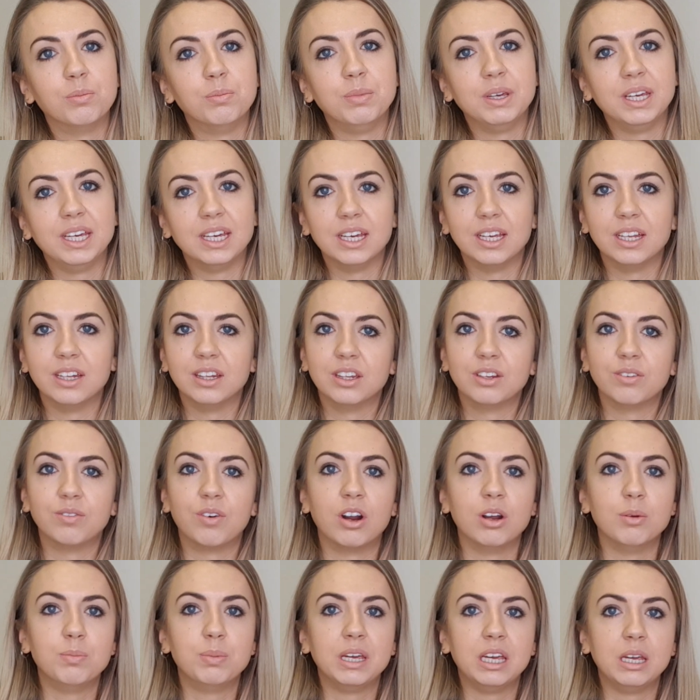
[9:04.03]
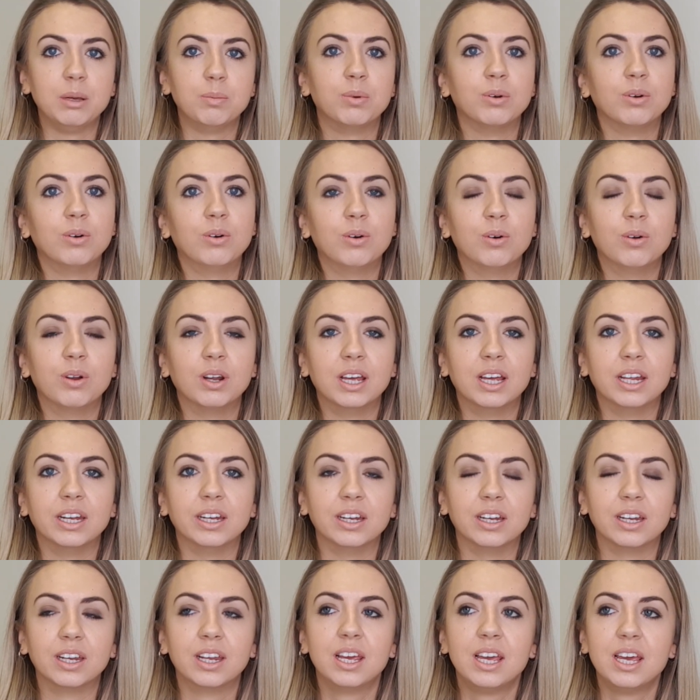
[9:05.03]
meeting the right people
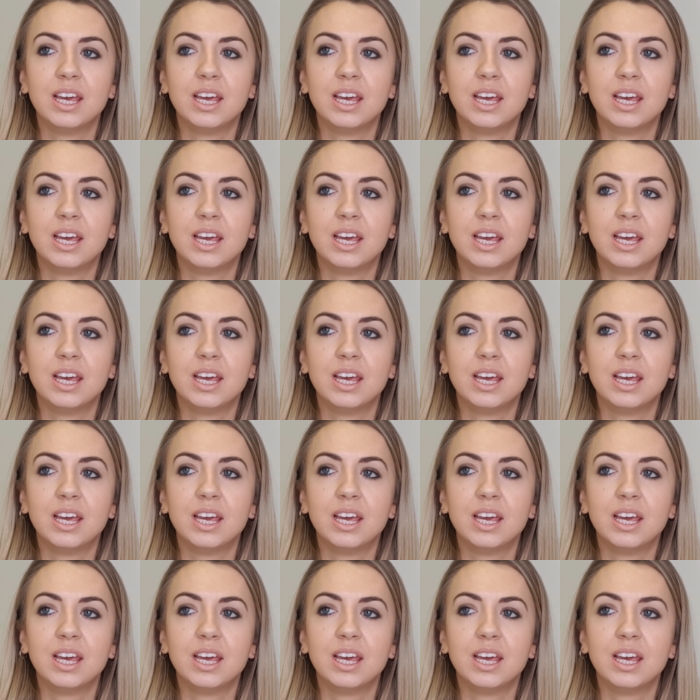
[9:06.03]
and